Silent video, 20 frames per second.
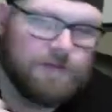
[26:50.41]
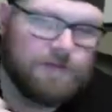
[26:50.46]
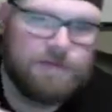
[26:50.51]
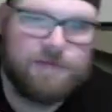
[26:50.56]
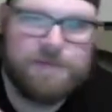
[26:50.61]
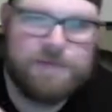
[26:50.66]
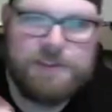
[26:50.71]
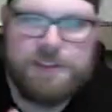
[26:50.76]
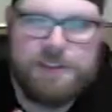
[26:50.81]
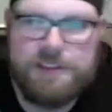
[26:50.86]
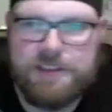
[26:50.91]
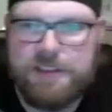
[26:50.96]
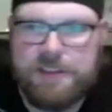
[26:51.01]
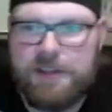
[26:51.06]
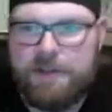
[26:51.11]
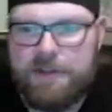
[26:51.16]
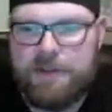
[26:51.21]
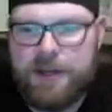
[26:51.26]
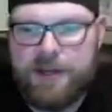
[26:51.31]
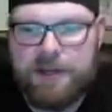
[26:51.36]
Yeah,
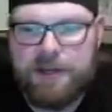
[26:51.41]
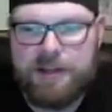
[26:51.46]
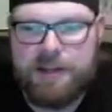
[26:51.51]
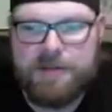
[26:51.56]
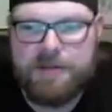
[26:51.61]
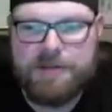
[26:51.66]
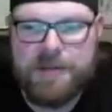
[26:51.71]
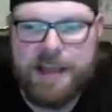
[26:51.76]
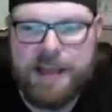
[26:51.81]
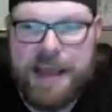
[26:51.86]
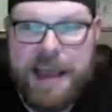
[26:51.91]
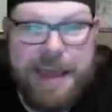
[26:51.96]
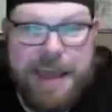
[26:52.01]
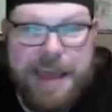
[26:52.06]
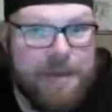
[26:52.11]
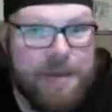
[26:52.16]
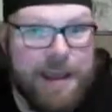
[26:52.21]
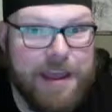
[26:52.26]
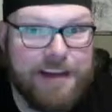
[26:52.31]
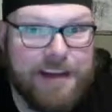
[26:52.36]
call Michael up. Say, hey,
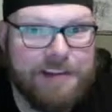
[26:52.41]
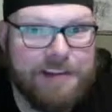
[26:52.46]
man.